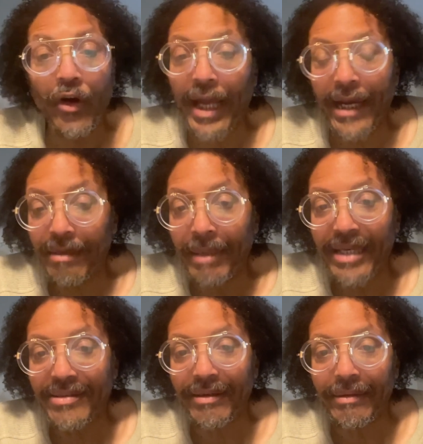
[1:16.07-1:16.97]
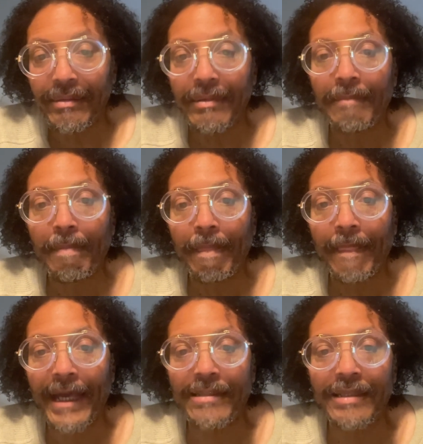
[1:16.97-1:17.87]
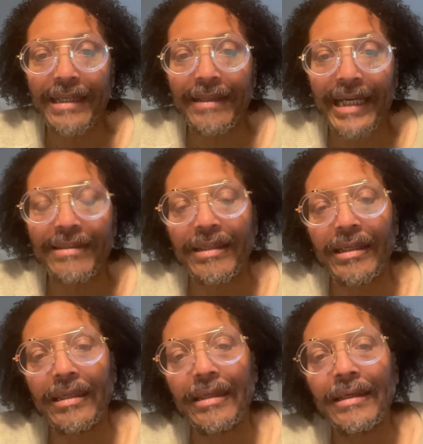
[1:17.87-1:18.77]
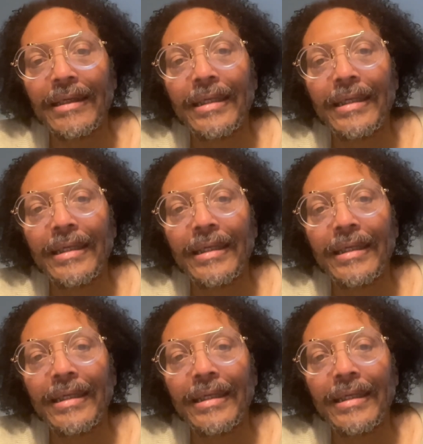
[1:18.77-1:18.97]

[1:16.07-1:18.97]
and domestic. That's the